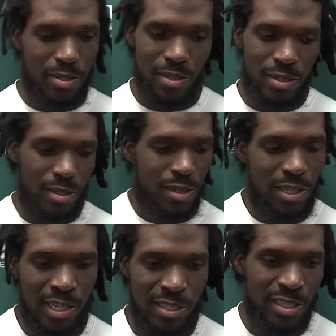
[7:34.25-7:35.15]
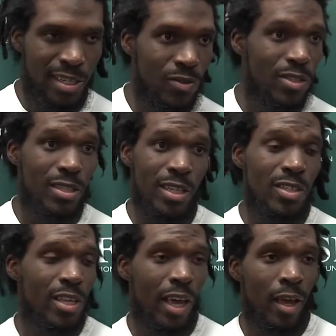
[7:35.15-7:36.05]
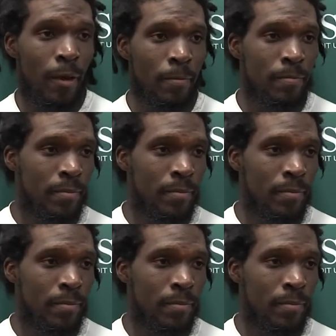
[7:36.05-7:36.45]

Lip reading: but like I said, it was the next game.